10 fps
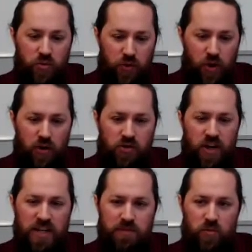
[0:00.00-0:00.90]
theology
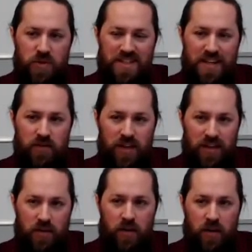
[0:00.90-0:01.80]
has been received
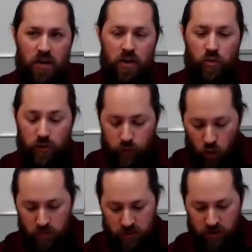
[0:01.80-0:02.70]
in
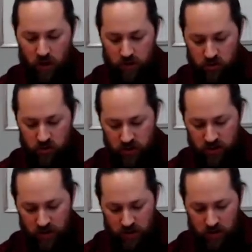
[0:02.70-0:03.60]
reformed
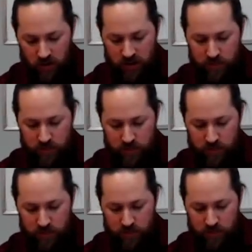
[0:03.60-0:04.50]
theology uh,
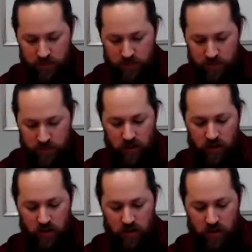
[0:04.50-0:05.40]
specifically
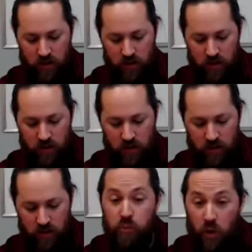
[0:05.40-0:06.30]
uh,
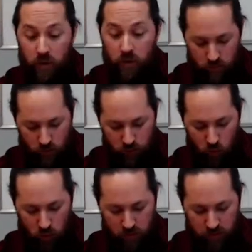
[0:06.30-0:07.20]
contemporary
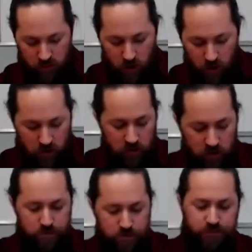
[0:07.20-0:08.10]
reformed theology
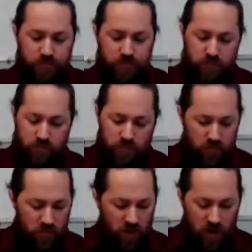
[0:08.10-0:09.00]

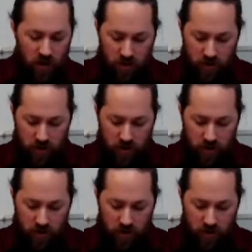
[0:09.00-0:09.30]
uh,